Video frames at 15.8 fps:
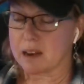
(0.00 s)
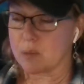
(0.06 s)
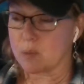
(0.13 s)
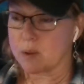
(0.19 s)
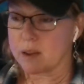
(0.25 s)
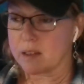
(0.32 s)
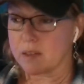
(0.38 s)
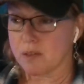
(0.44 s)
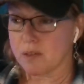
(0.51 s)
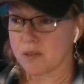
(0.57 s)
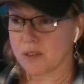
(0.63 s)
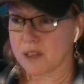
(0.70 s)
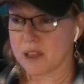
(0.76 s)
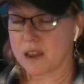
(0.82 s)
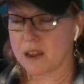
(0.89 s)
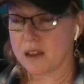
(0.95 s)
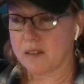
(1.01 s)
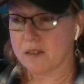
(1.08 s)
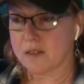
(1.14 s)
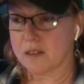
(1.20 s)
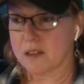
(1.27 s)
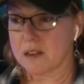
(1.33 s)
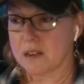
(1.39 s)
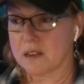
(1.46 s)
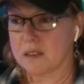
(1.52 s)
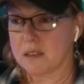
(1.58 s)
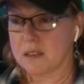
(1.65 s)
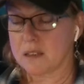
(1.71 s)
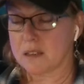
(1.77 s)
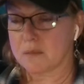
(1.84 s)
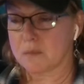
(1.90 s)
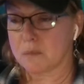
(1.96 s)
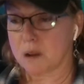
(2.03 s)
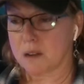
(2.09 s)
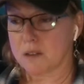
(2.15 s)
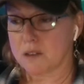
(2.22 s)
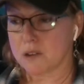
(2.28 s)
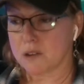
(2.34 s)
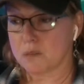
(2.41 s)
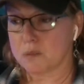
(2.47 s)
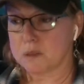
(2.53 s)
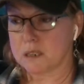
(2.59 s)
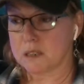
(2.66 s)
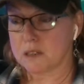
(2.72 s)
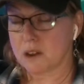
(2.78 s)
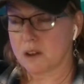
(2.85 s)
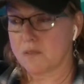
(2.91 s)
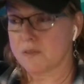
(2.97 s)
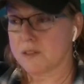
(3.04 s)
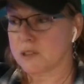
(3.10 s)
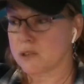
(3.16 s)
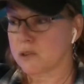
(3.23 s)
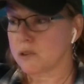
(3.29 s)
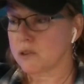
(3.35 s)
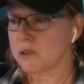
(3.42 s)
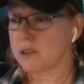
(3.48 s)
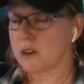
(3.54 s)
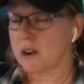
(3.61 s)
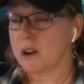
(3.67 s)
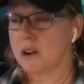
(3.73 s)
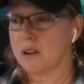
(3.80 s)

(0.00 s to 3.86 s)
and we can thank these Moscow police officers